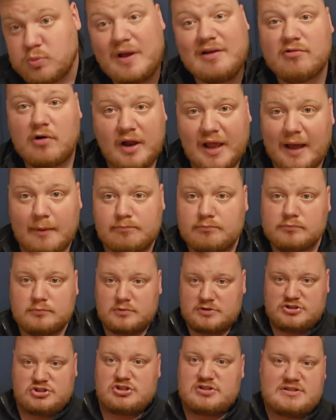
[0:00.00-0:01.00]
where I am.
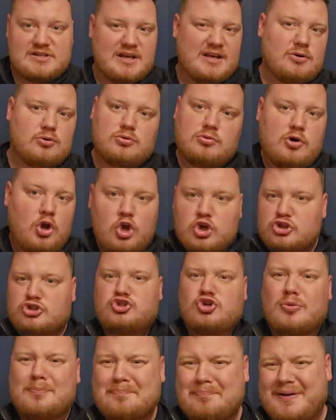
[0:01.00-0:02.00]
It's just a little
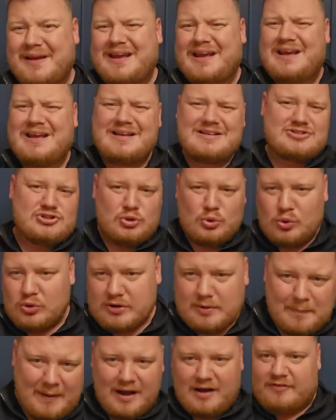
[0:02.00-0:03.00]
jump in,
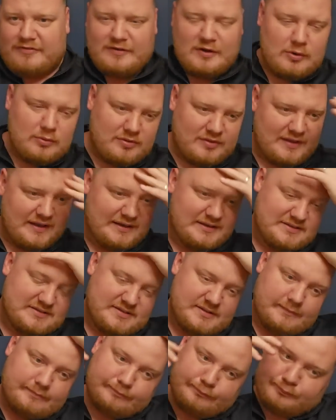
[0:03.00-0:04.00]
talk about a few
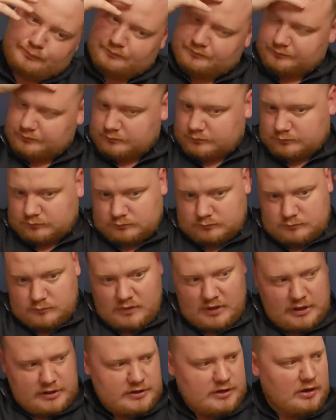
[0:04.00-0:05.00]
things.
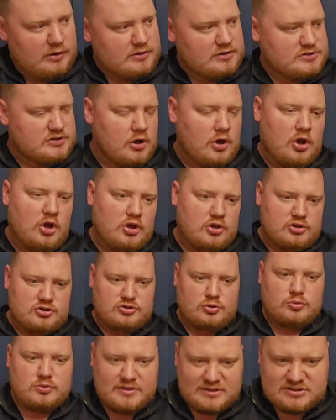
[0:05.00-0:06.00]
You know, there's
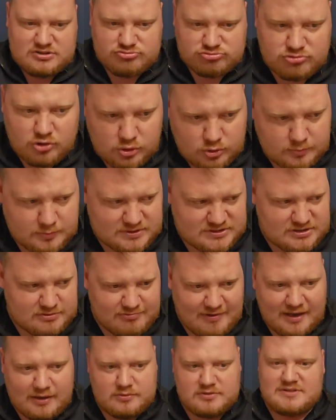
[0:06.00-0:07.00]
all this rumours
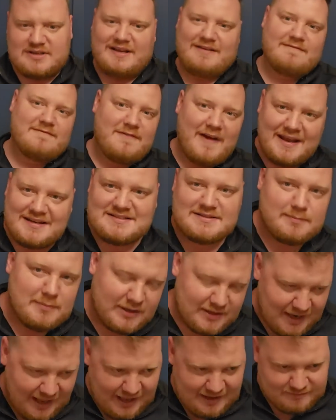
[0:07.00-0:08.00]
around
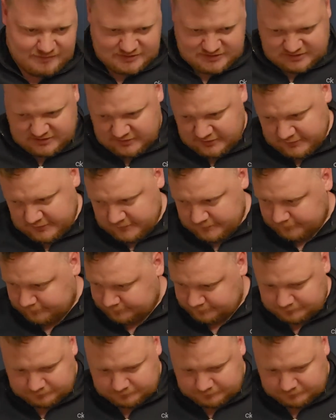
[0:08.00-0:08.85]
investment at Everton and